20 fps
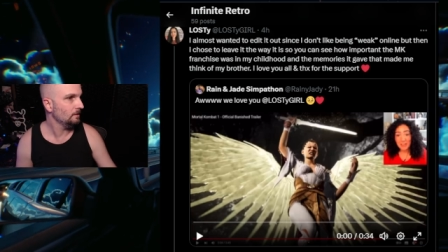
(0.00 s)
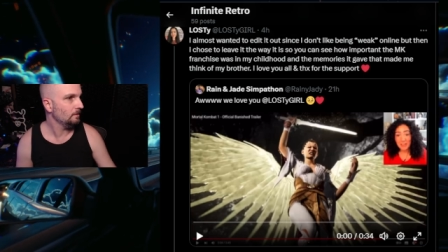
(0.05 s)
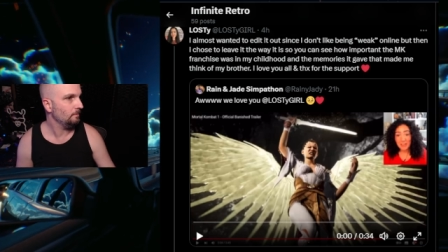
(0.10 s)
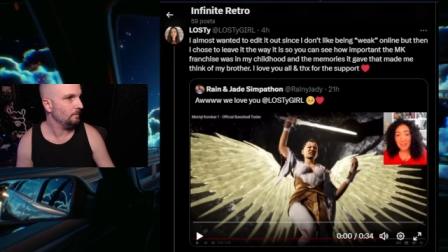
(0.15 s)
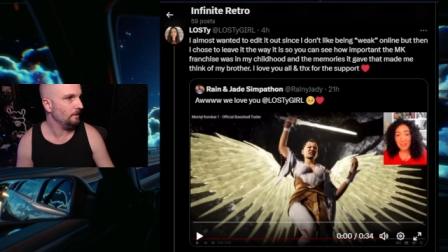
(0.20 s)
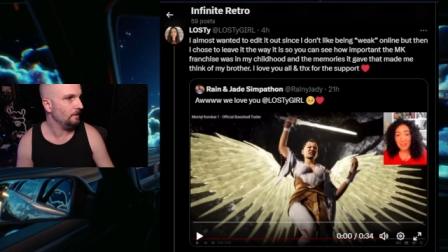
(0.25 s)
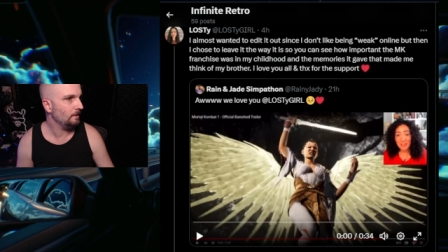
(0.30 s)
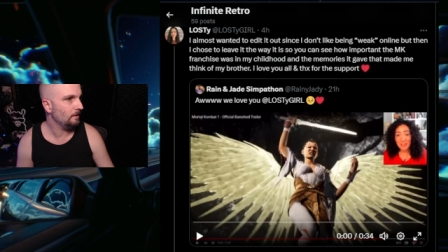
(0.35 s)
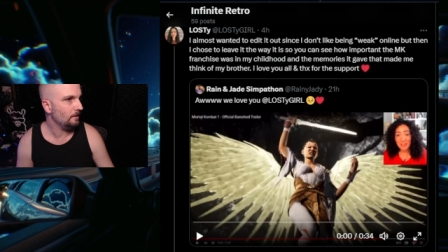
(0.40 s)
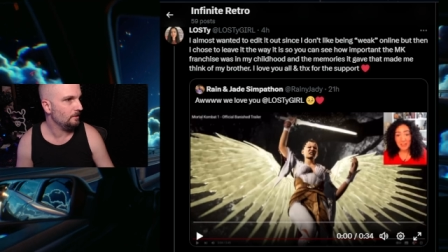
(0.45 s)

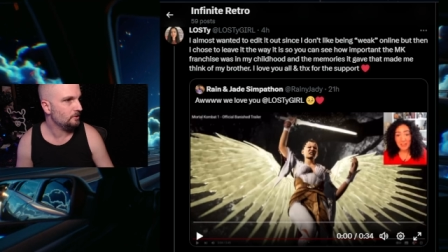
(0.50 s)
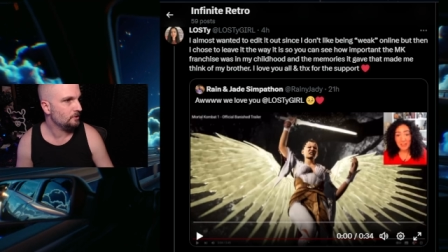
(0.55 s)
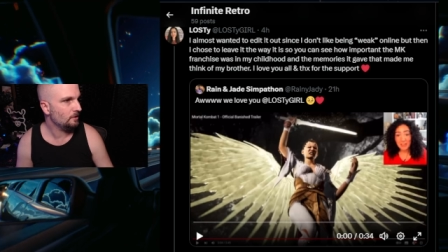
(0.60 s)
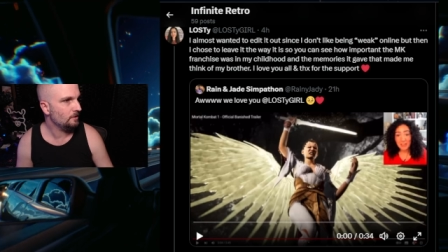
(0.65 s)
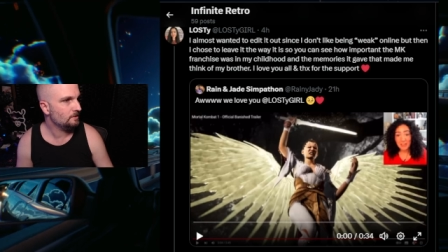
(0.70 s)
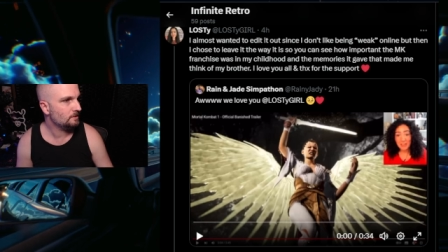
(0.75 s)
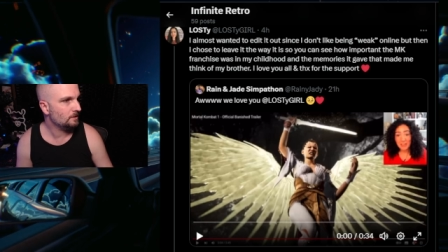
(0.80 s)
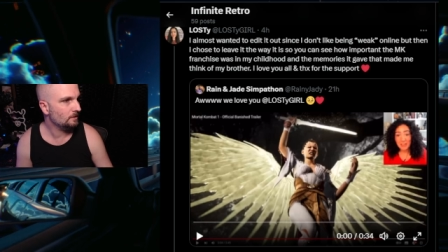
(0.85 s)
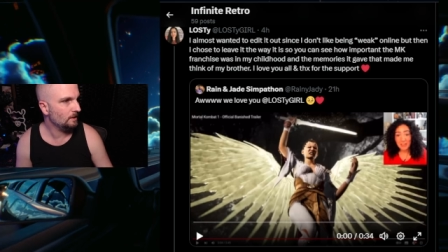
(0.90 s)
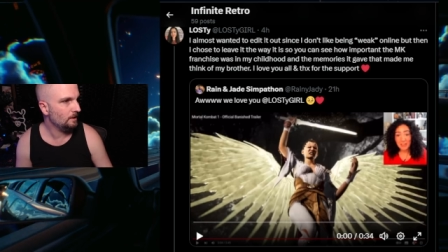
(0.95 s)
but then I
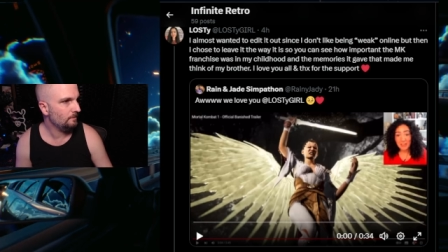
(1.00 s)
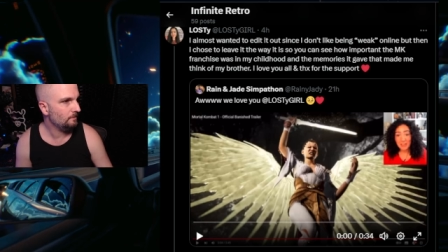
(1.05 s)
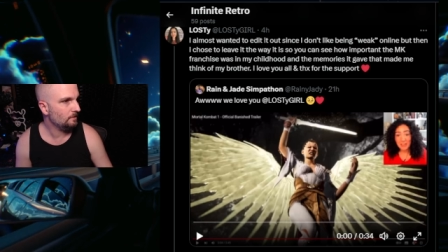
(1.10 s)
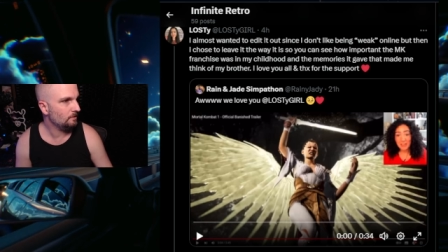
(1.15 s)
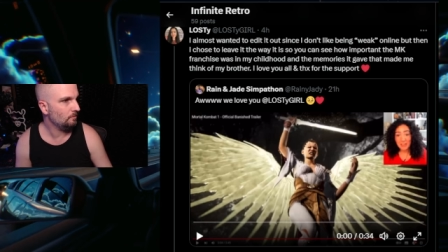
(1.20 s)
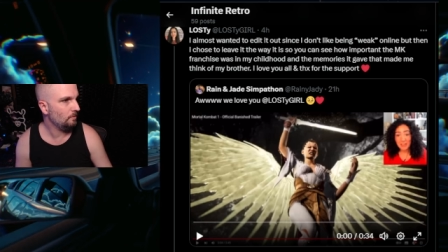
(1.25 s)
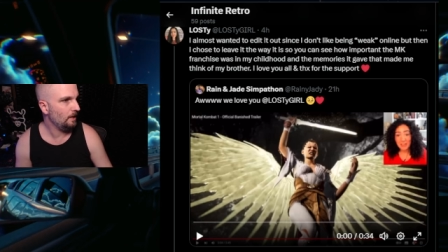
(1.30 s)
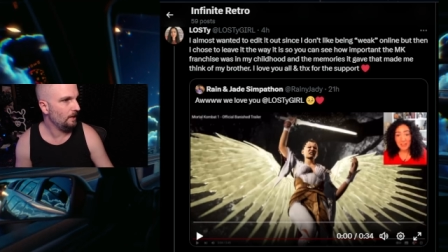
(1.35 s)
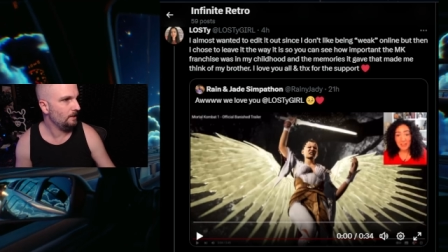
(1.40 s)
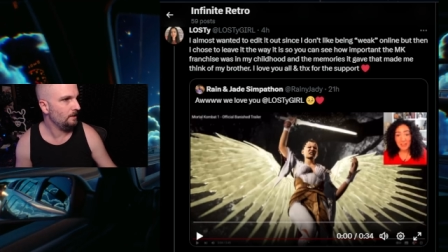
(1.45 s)
chose to leave it the
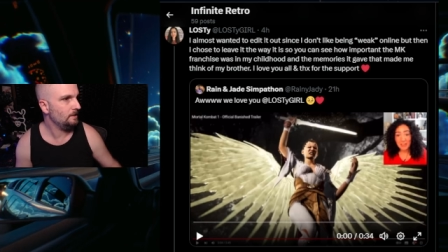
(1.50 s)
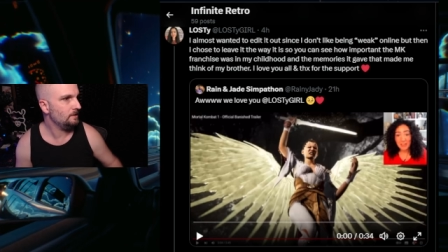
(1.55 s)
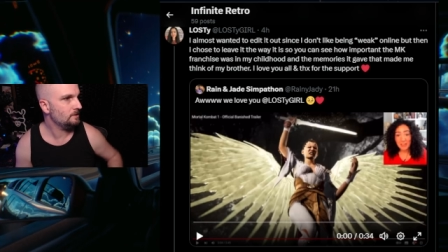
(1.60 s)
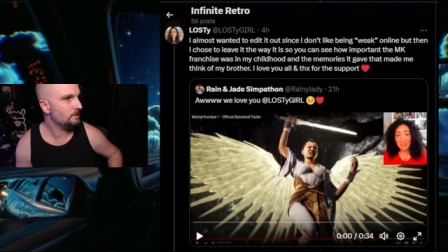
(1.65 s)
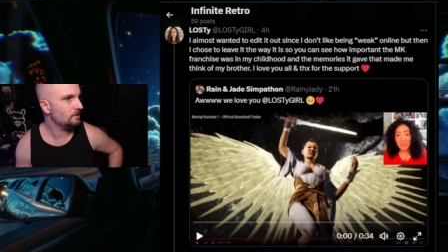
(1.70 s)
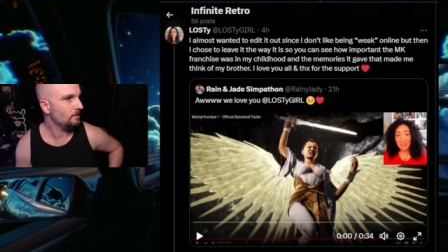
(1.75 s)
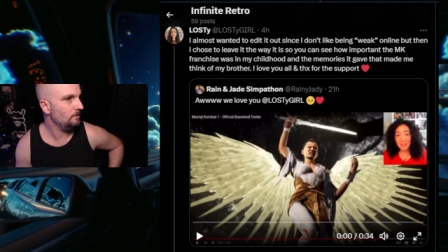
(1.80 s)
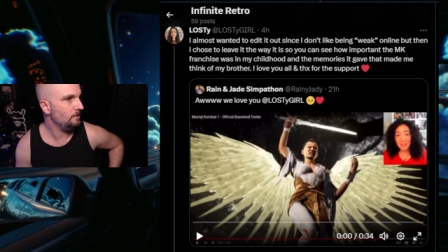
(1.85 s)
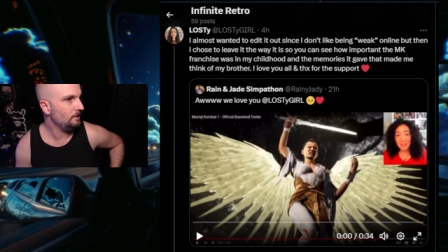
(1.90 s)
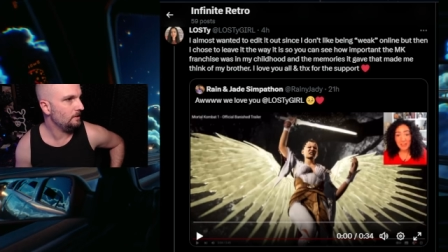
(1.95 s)
way it is
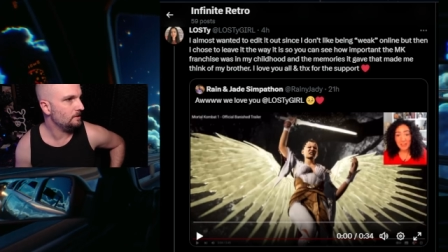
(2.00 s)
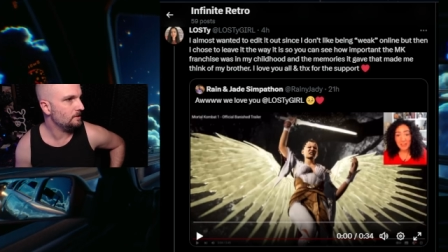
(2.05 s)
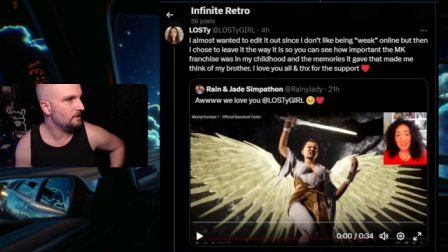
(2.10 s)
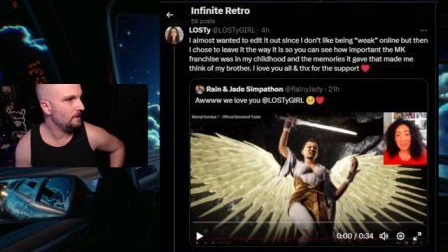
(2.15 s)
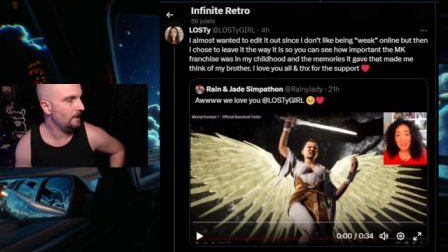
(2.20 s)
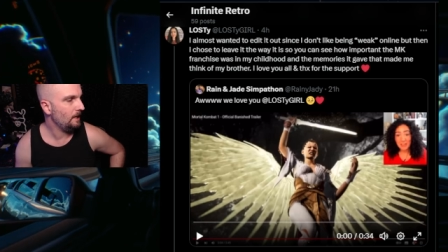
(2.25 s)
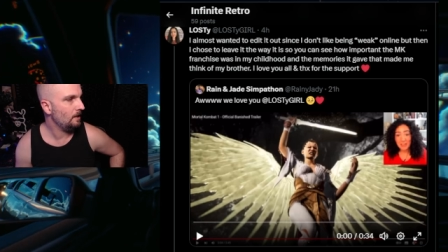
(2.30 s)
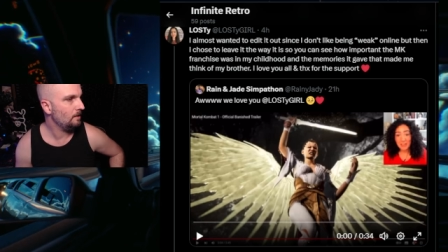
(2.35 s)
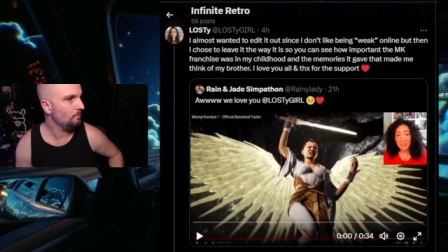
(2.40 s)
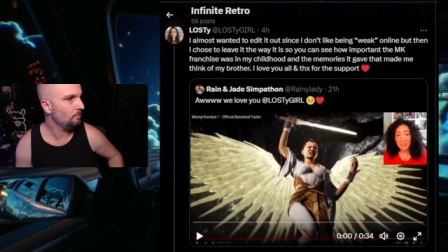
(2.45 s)
so you can
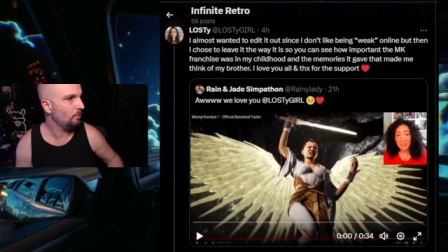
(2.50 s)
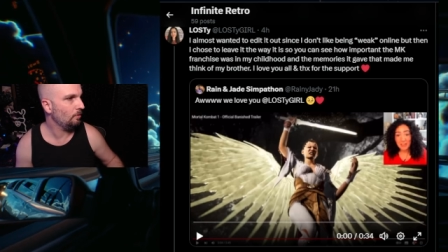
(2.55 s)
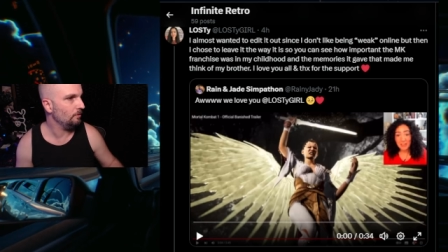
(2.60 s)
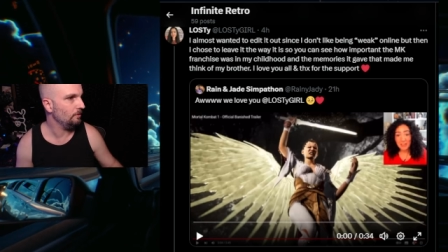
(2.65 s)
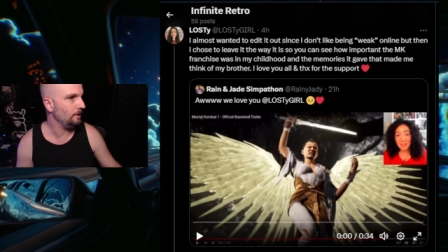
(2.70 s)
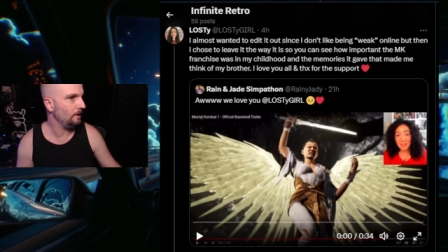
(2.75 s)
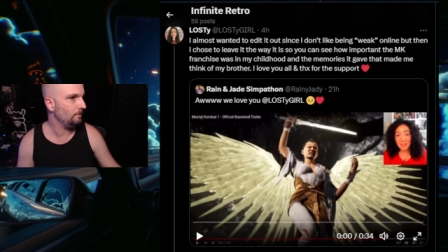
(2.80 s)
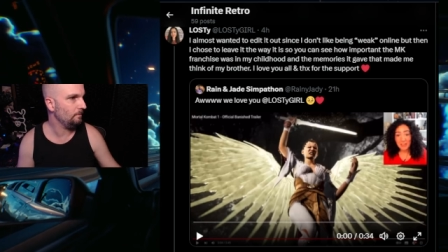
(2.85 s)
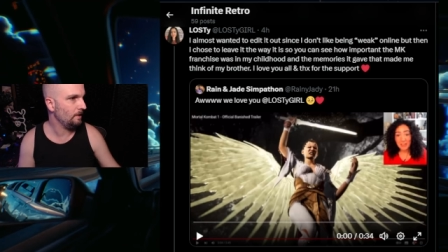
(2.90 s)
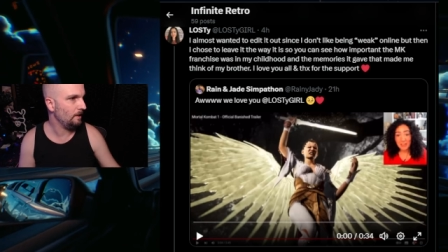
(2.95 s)
see how
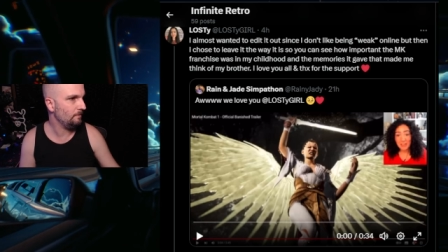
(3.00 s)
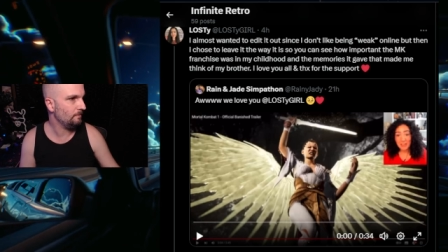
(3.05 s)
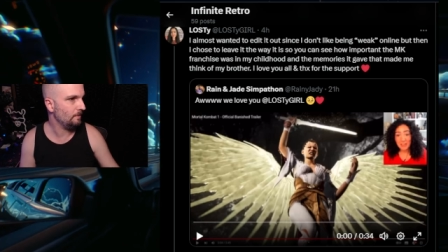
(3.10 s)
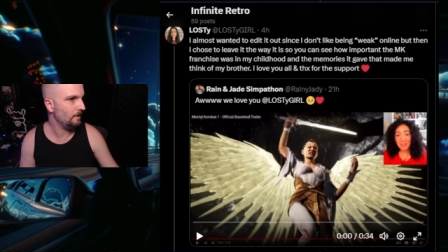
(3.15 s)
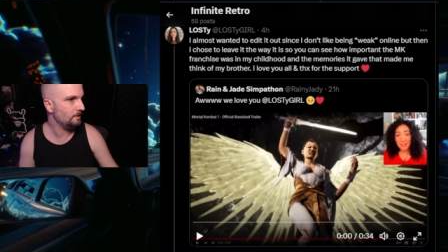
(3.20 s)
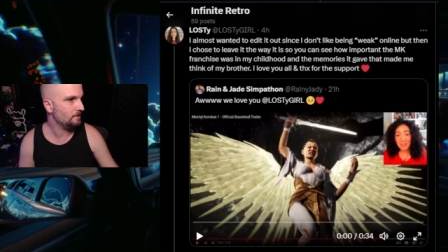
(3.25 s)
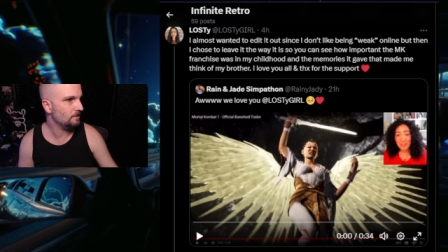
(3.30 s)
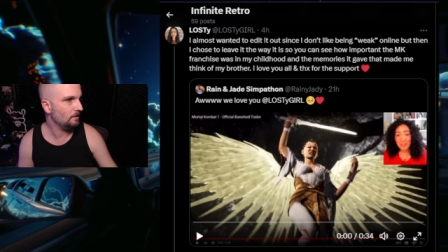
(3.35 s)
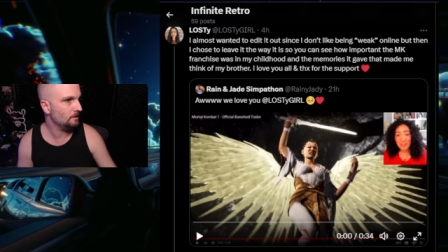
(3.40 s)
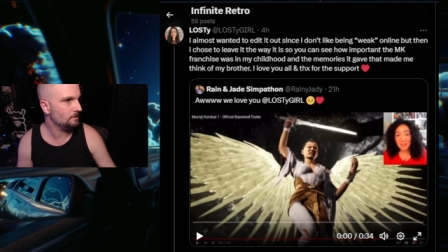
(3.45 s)
important the MK
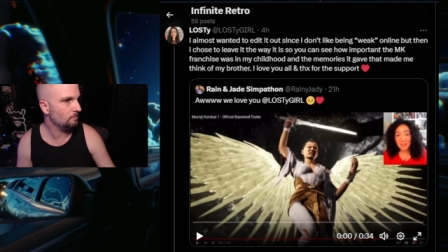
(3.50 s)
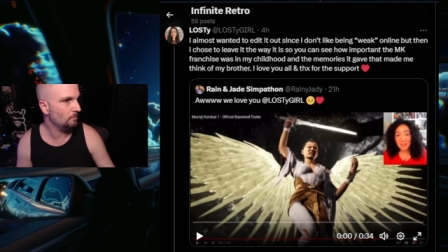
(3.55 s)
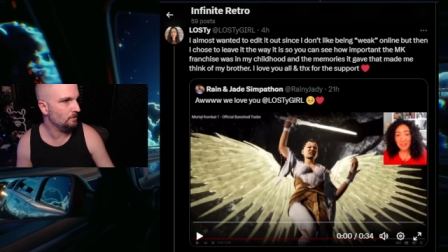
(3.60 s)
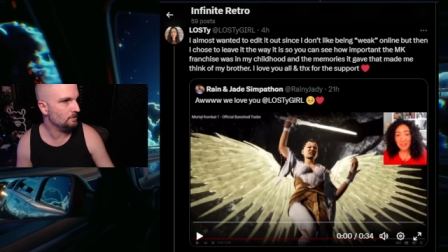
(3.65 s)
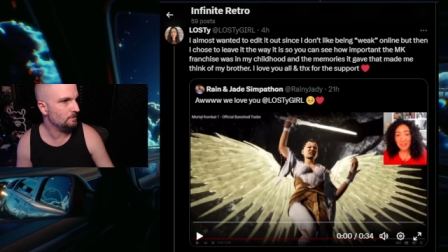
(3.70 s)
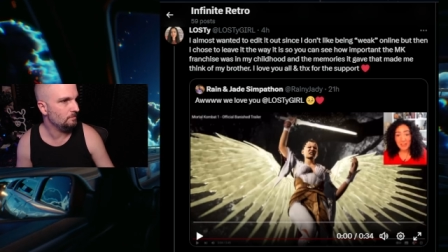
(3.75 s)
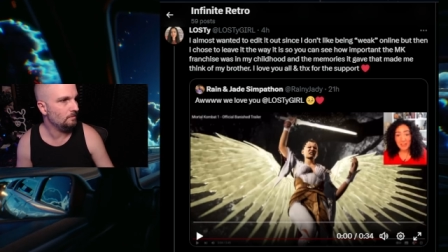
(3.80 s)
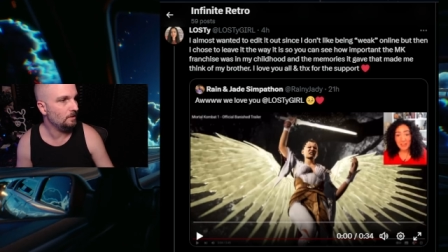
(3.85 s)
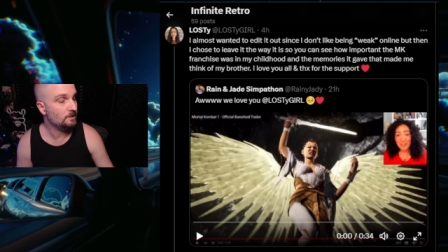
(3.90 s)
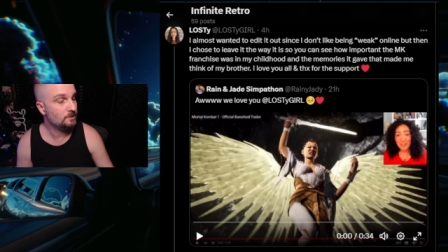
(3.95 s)
franchise was
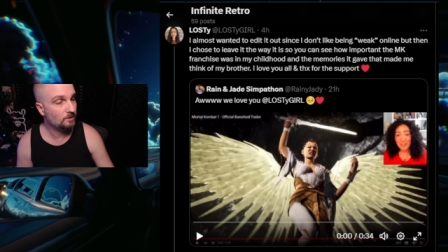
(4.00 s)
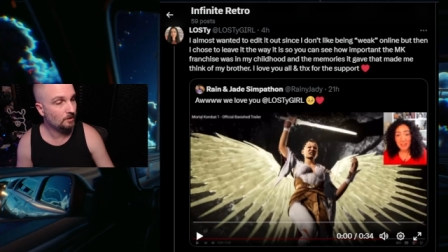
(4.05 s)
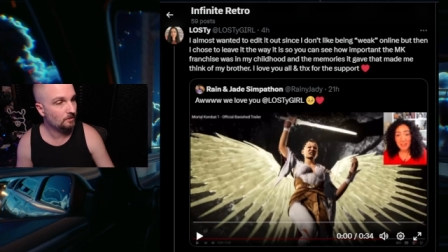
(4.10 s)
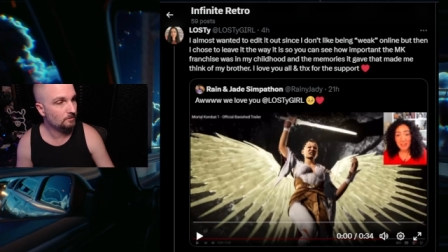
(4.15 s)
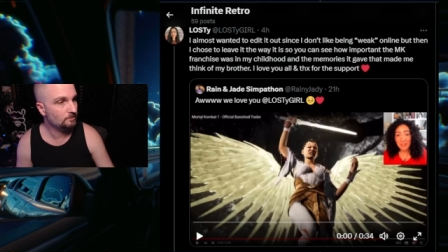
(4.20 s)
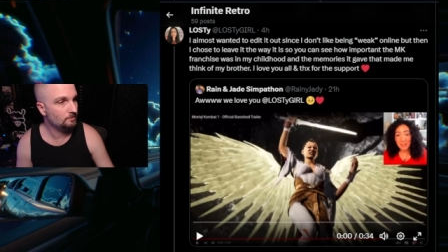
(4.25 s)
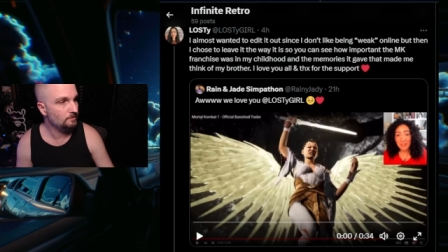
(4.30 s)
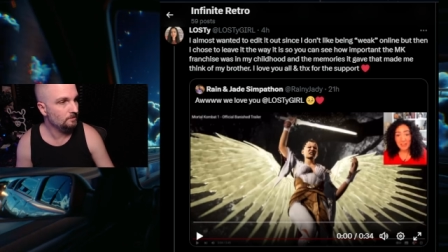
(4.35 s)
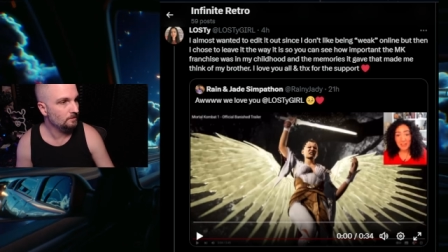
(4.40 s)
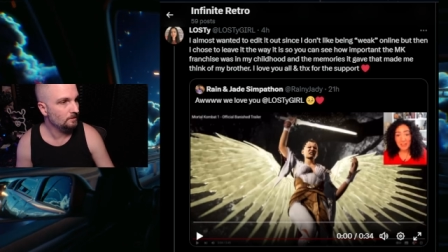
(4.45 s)
in my
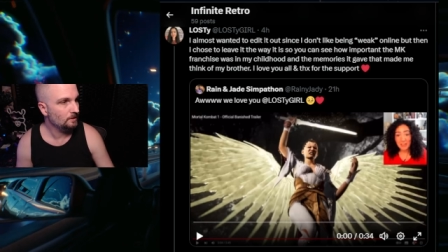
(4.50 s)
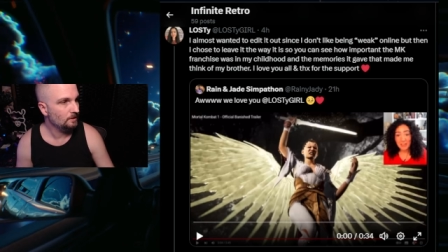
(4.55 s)
childhood